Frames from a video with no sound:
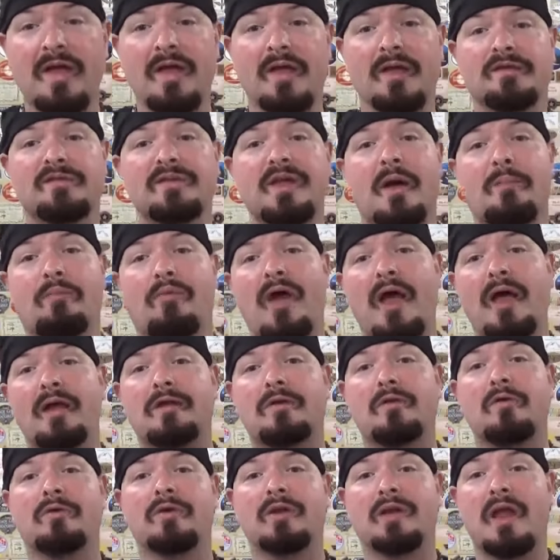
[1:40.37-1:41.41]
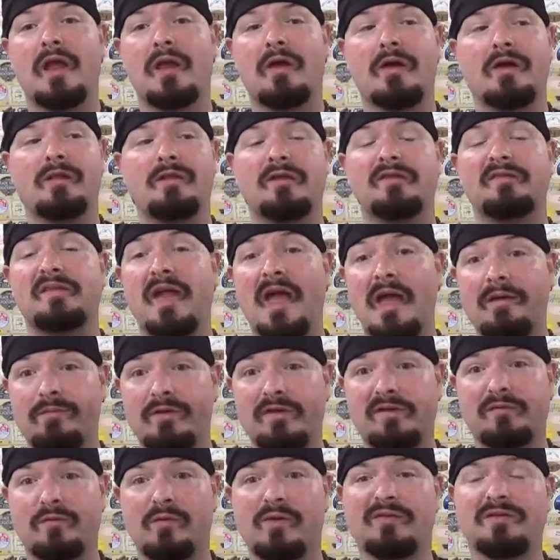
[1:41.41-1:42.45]
it's not practical to carry this heavy
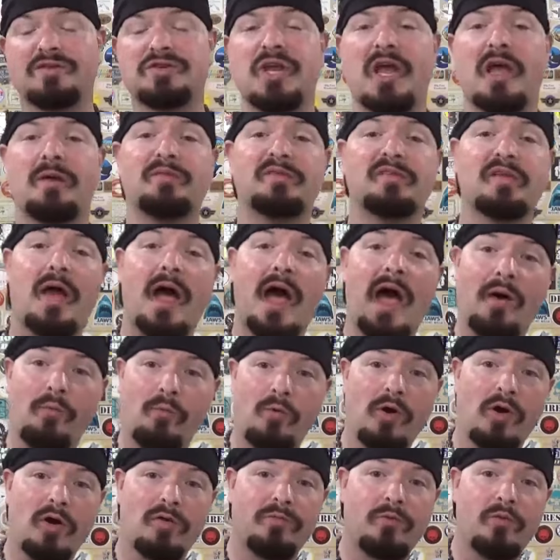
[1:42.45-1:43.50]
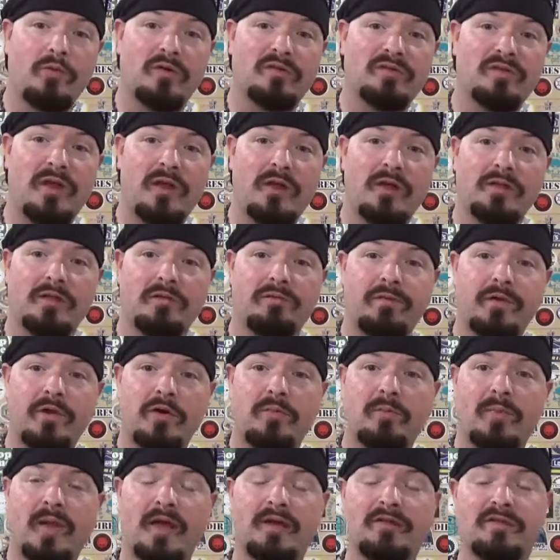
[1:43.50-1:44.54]
Swiss champ, so I will, of course, carry the
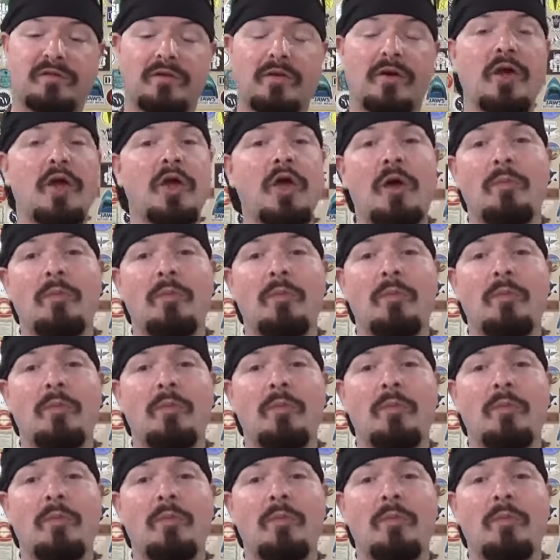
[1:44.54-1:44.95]
Fieldmaster.